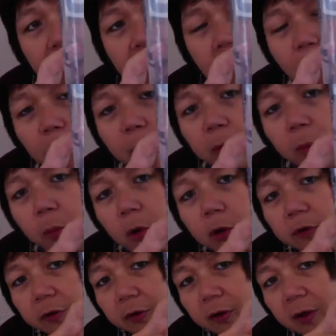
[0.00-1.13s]
up with
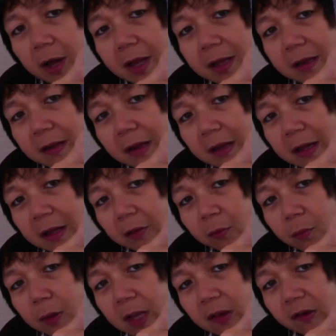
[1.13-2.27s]
water until it
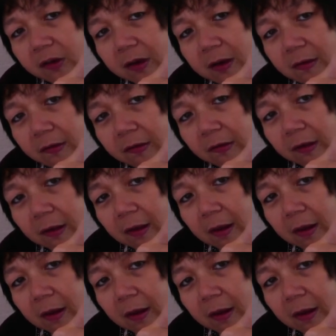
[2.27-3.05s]
reaches